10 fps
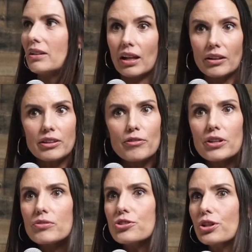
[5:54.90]
Not in the
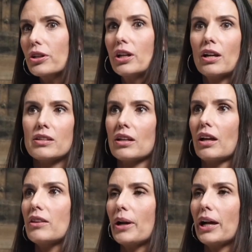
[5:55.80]
future, not
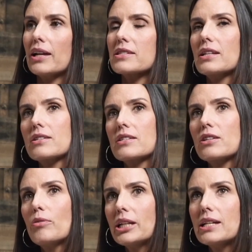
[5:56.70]
in the past. And there's
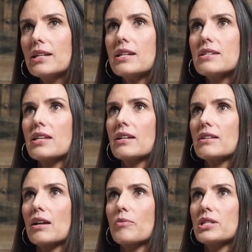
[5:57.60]
so many of these things
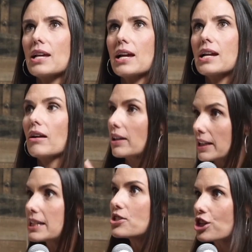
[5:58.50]
that we say are
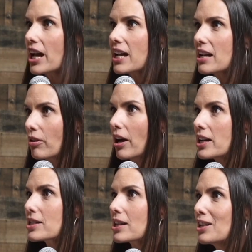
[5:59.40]
cliche,
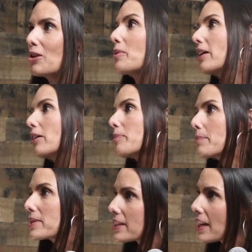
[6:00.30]
right? We hear
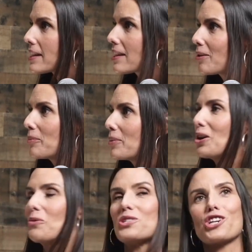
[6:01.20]
people say them.
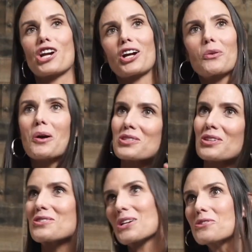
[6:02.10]
We share quotes
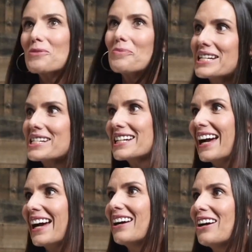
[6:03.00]
on social
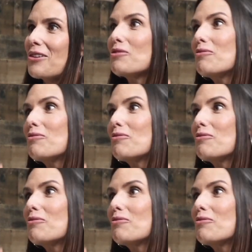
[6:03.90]
media. We